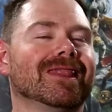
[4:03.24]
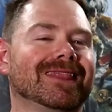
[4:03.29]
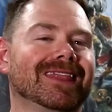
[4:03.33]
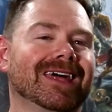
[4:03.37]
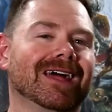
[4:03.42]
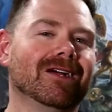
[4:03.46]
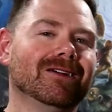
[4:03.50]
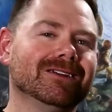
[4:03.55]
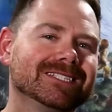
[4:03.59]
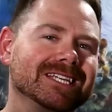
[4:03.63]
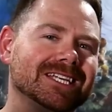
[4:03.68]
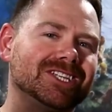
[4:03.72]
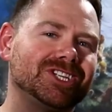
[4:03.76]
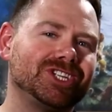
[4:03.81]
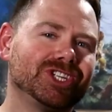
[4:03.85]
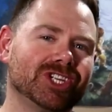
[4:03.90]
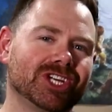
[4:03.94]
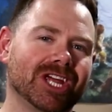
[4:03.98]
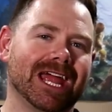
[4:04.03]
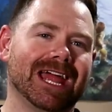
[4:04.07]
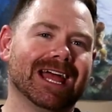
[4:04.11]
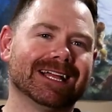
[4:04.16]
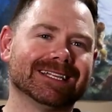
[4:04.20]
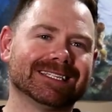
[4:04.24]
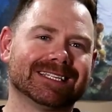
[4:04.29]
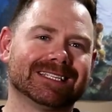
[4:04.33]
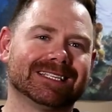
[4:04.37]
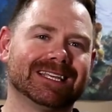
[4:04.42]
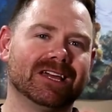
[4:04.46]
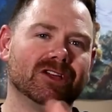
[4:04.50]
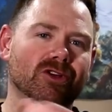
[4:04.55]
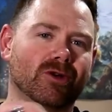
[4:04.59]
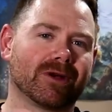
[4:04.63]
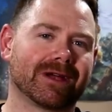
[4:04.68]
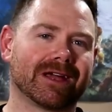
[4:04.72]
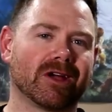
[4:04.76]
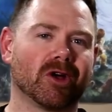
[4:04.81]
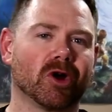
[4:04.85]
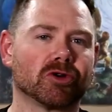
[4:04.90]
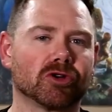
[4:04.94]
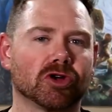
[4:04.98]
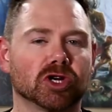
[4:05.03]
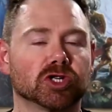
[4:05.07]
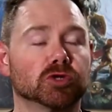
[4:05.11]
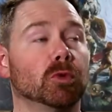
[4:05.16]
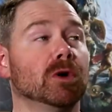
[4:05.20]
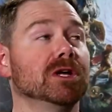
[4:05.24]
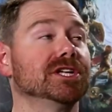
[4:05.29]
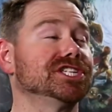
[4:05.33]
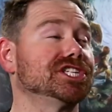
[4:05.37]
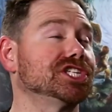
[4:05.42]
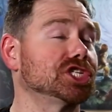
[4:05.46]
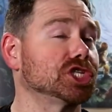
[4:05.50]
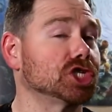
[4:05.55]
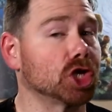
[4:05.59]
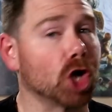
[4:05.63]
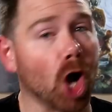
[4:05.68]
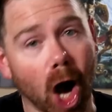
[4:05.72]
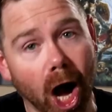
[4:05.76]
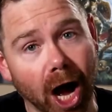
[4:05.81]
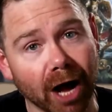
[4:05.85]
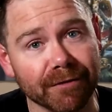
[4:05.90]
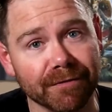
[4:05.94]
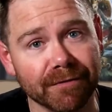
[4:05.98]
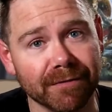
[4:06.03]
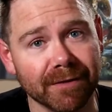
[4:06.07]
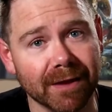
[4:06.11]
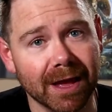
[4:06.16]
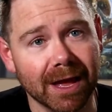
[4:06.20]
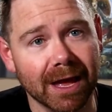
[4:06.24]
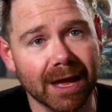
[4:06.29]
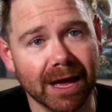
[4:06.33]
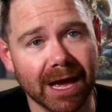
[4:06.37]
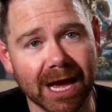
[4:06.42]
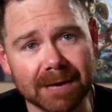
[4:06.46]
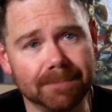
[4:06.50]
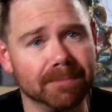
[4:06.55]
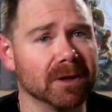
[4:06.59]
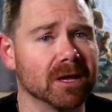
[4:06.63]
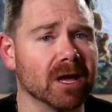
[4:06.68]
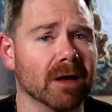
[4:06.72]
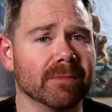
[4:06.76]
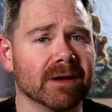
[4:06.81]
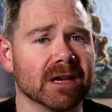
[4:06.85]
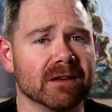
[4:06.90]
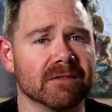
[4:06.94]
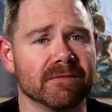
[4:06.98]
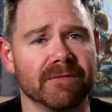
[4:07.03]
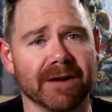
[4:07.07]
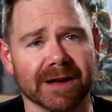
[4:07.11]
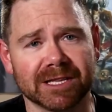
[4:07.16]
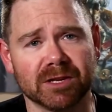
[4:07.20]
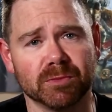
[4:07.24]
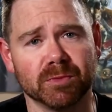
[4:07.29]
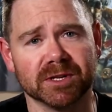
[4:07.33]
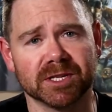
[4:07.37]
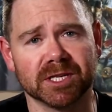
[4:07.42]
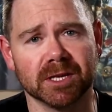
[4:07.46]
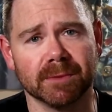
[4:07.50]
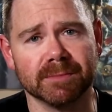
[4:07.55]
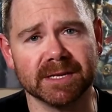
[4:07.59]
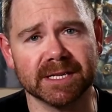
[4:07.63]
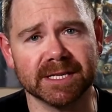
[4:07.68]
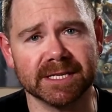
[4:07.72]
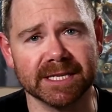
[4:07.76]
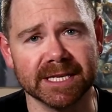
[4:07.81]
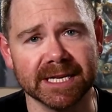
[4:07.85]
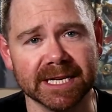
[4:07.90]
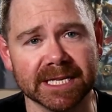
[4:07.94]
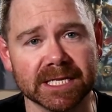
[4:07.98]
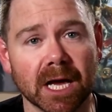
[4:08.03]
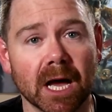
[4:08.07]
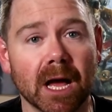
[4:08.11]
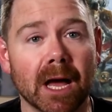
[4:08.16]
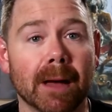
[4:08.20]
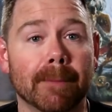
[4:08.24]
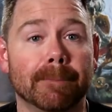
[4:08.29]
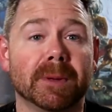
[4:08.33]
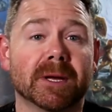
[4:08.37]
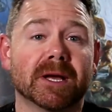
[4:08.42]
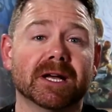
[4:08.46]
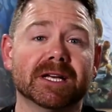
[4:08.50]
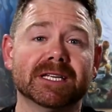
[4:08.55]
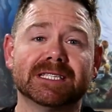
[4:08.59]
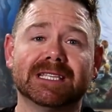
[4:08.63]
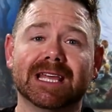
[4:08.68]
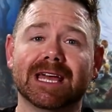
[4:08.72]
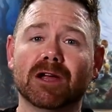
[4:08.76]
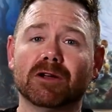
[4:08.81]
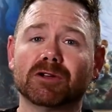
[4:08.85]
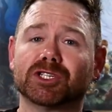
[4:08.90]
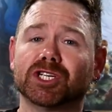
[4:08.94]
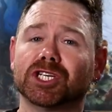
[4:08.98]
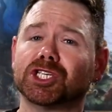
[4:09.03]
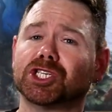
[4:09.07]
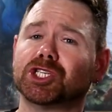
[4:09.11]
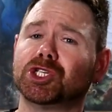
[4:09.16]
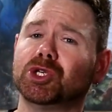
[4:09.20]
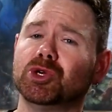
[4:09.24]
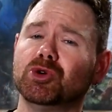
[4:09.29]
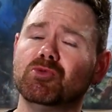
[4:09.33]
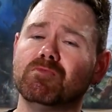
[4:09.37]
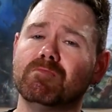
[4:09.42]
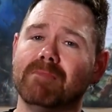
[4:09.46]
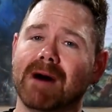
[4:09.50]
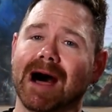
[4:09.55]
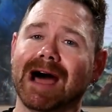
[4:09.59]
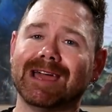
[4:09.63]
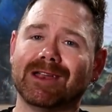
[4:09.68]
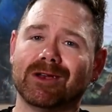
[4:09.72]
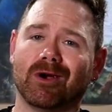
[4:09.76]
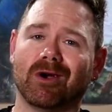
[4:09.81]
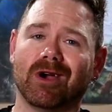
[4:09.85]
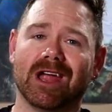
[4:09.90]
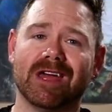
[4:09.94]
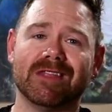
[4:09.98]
there's a chance that your characters will scoff at becoming infected with some disease because they are just too minor